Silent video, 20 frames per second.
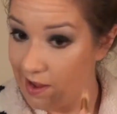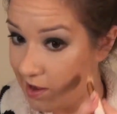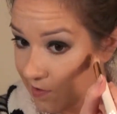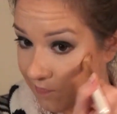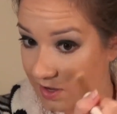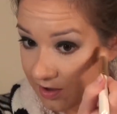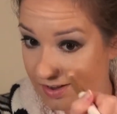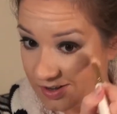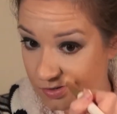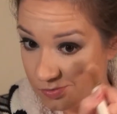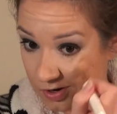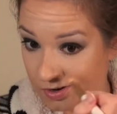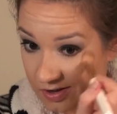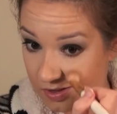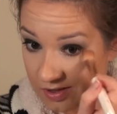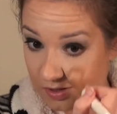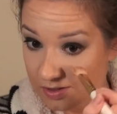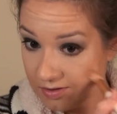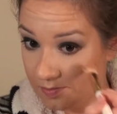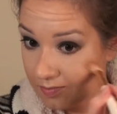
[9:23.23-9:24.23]
blended
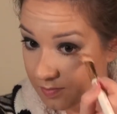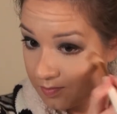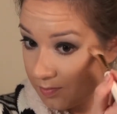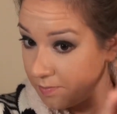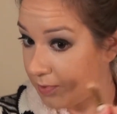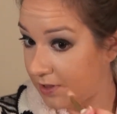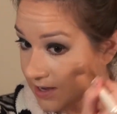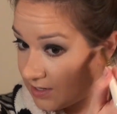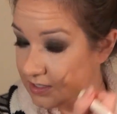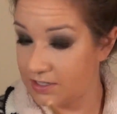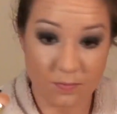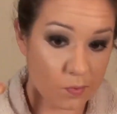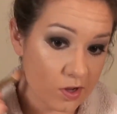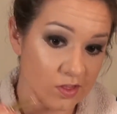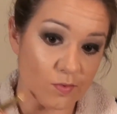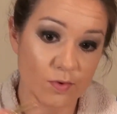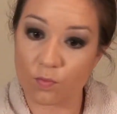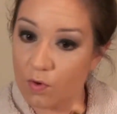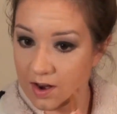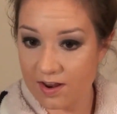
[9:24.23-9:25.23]
to the point that we
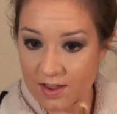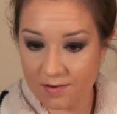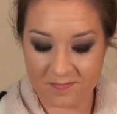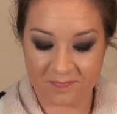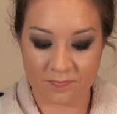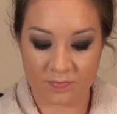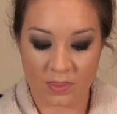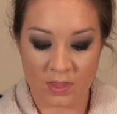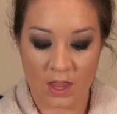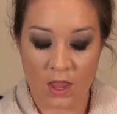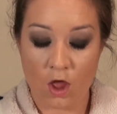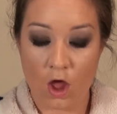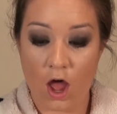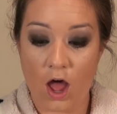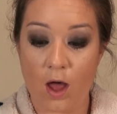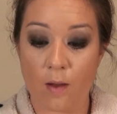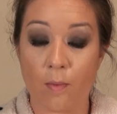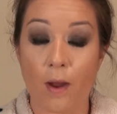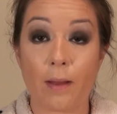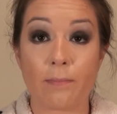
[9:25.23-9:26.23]
want it,
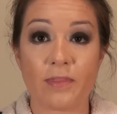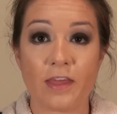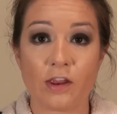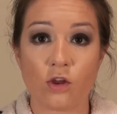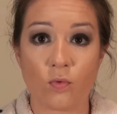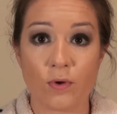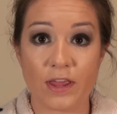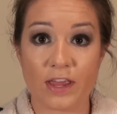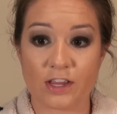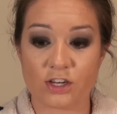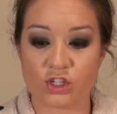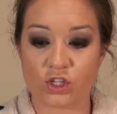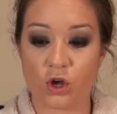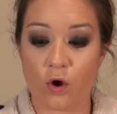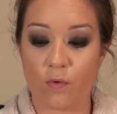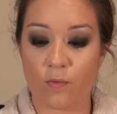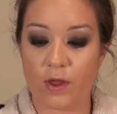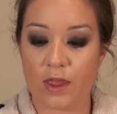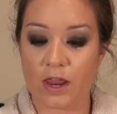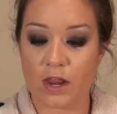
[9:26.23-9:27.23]
I'm then going to
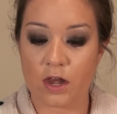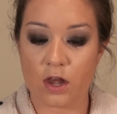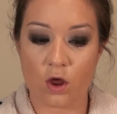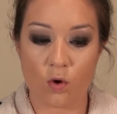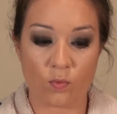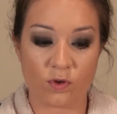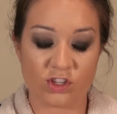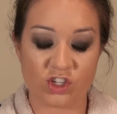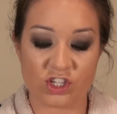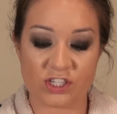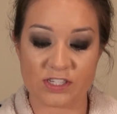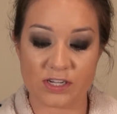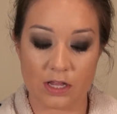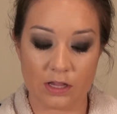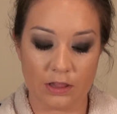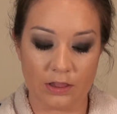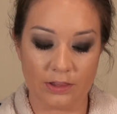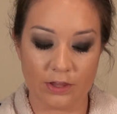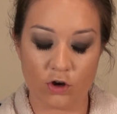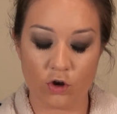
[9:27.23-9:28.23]
go in with just
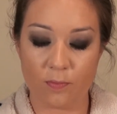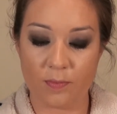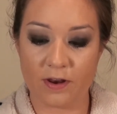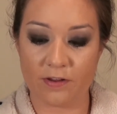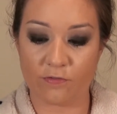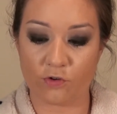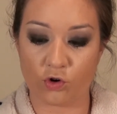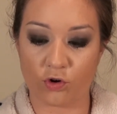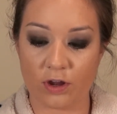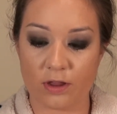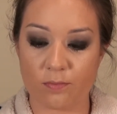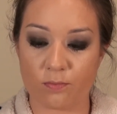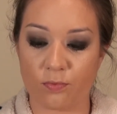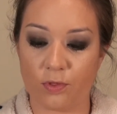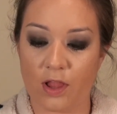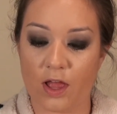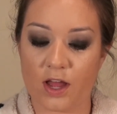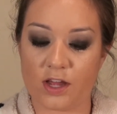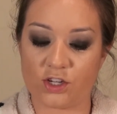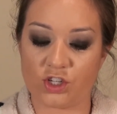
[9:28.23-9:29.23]
a little bit of cream
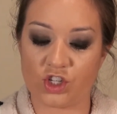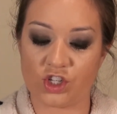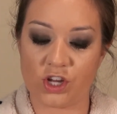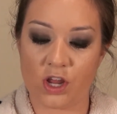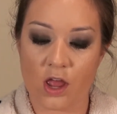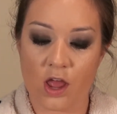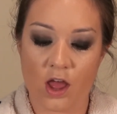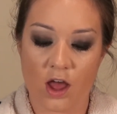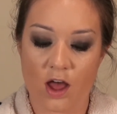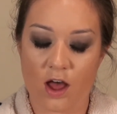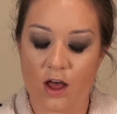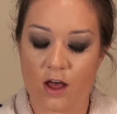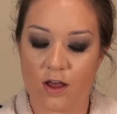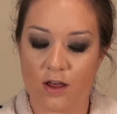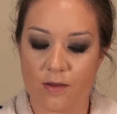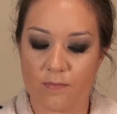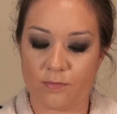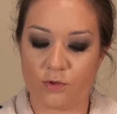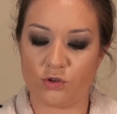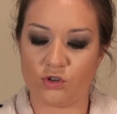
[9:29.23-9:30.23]
blush.
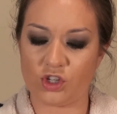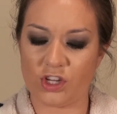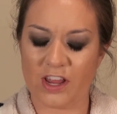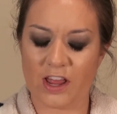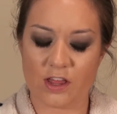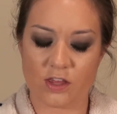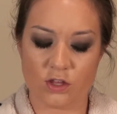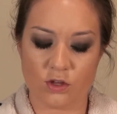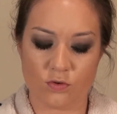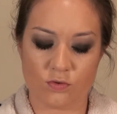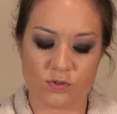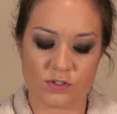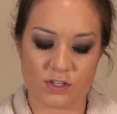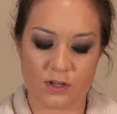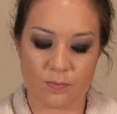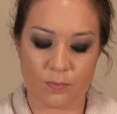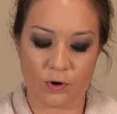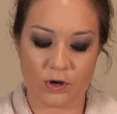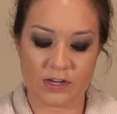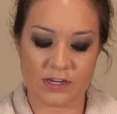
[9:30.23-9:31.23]
Usually I use
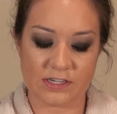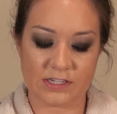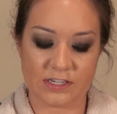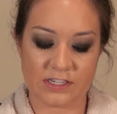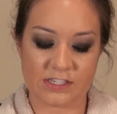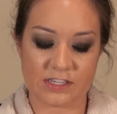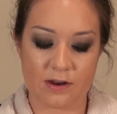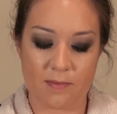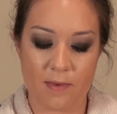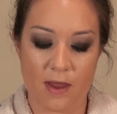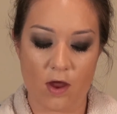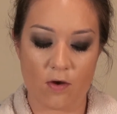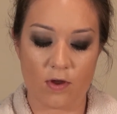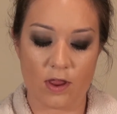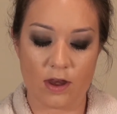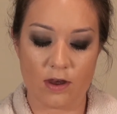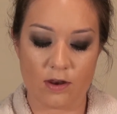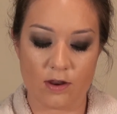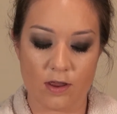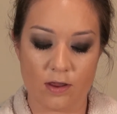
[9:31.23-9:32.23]
a pretty decent
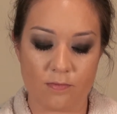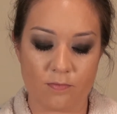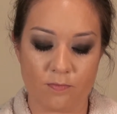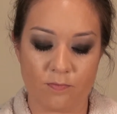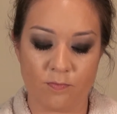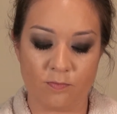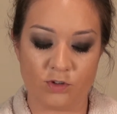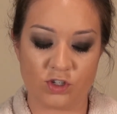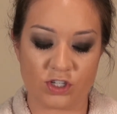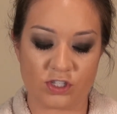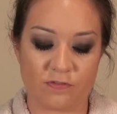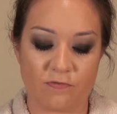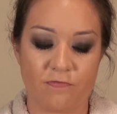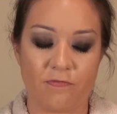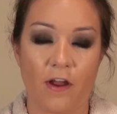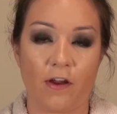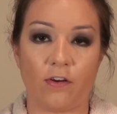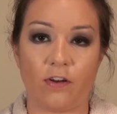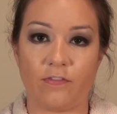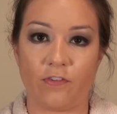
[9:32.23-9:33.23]
amount and just
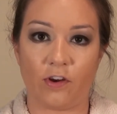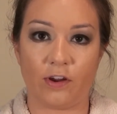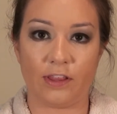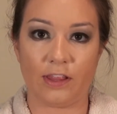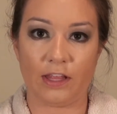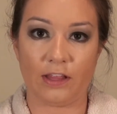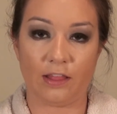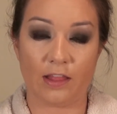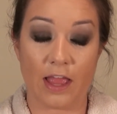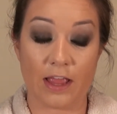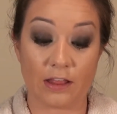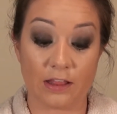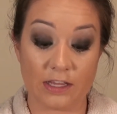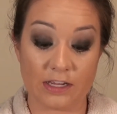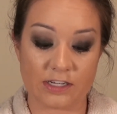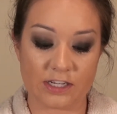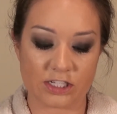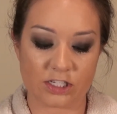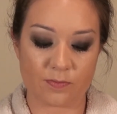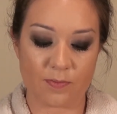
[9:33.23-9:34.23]
very, very
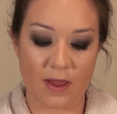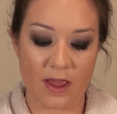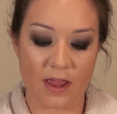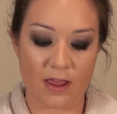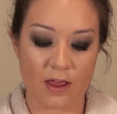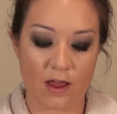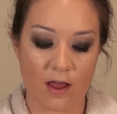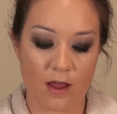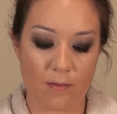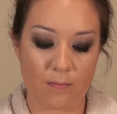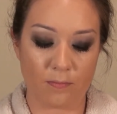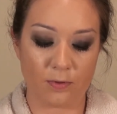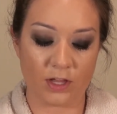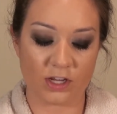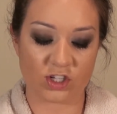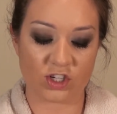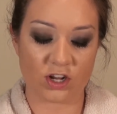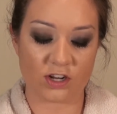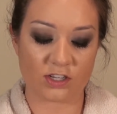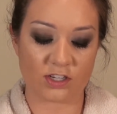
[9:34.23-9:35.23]
lightly dust my
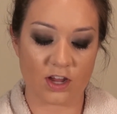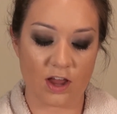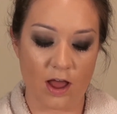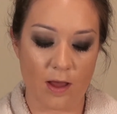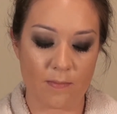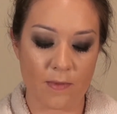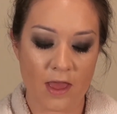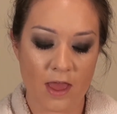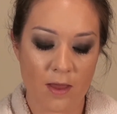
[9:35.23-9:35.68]
blush on top,